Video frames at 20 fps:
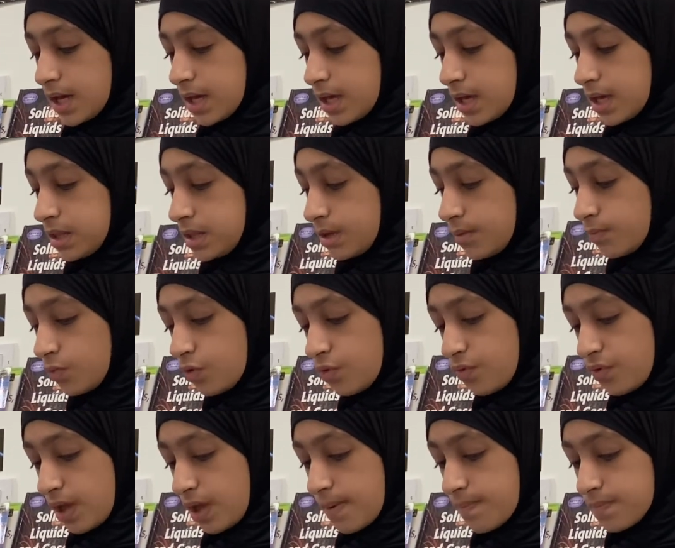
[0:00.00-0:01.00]
In the
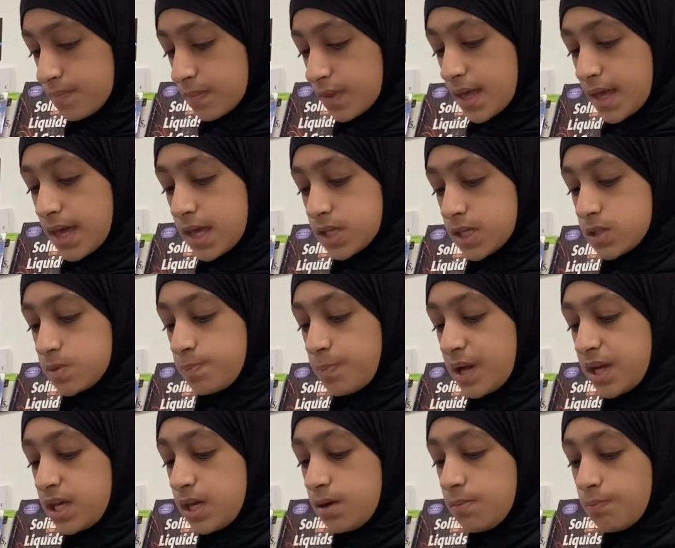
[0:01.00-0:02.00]
movie, a
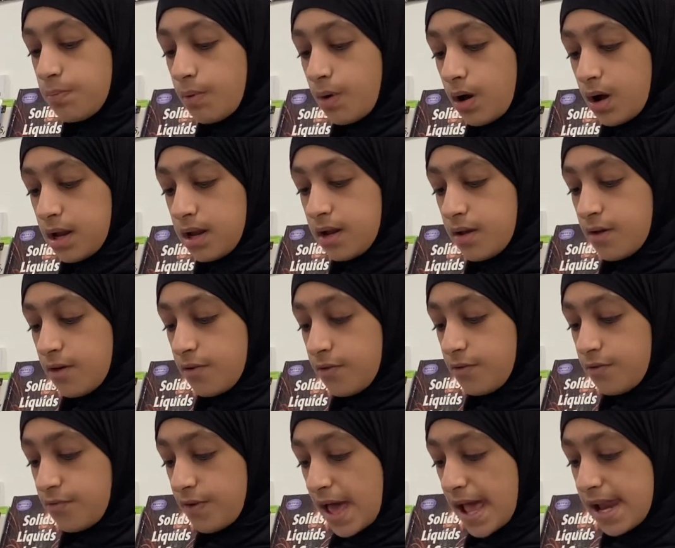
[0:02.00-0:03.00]
spiky ball
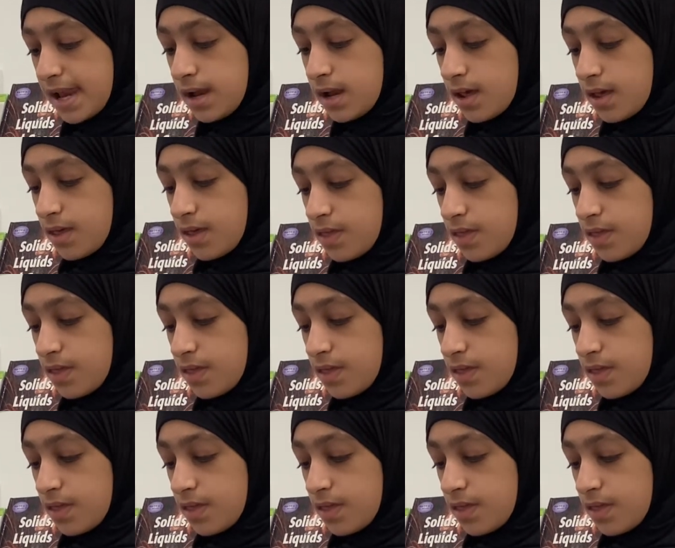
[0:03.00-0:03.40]
fell,